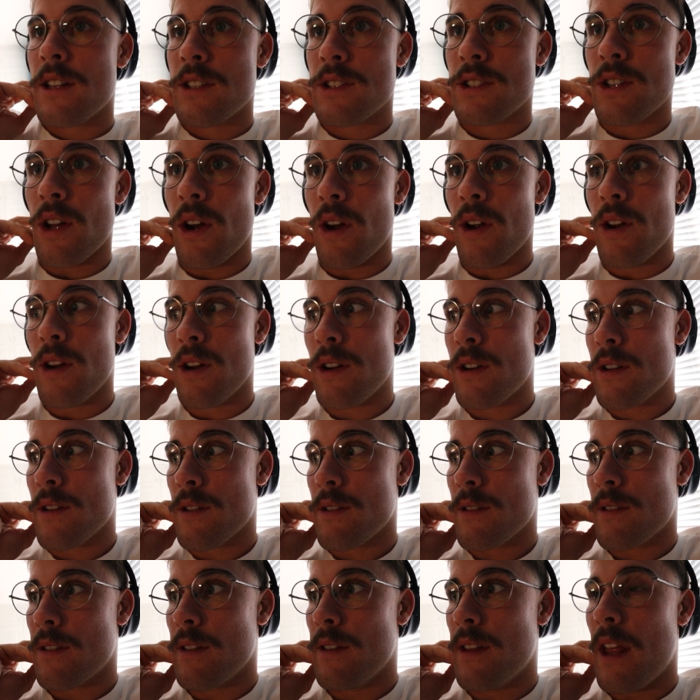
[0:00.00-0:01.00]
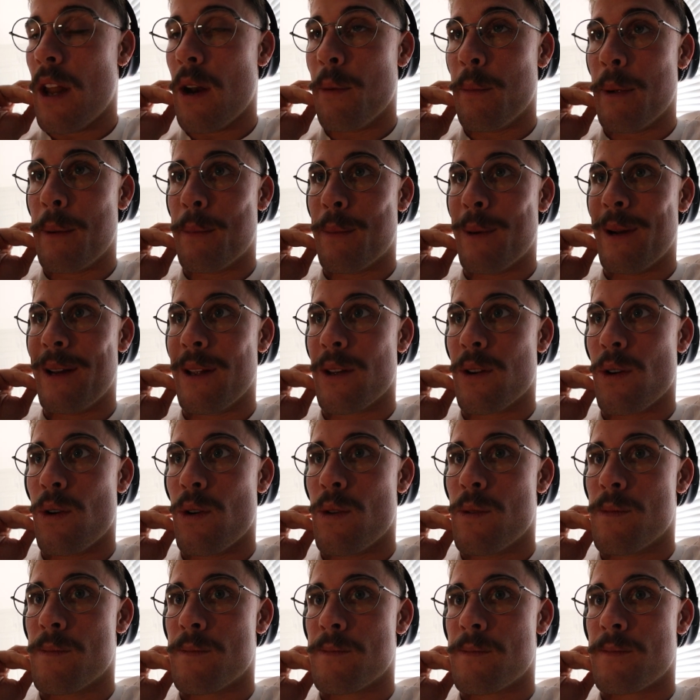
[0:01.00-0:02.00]
So that'll be pretty
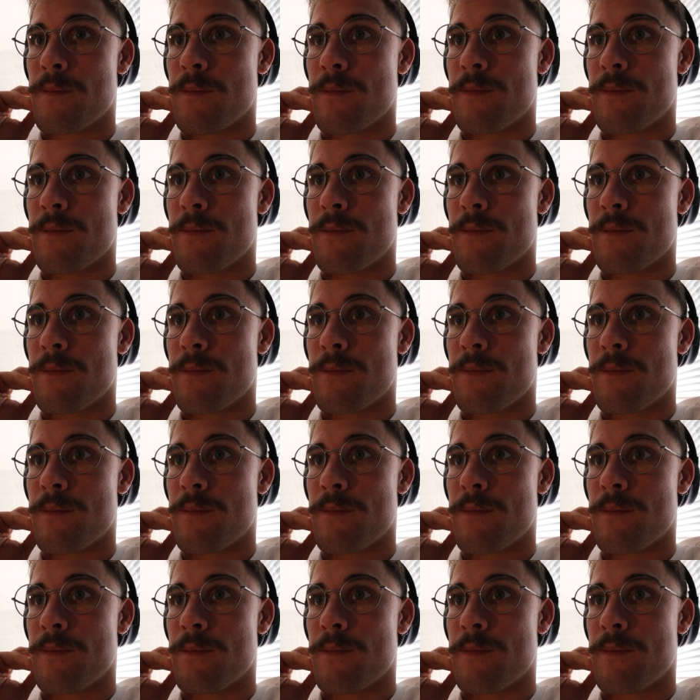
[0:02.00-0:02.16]
cool.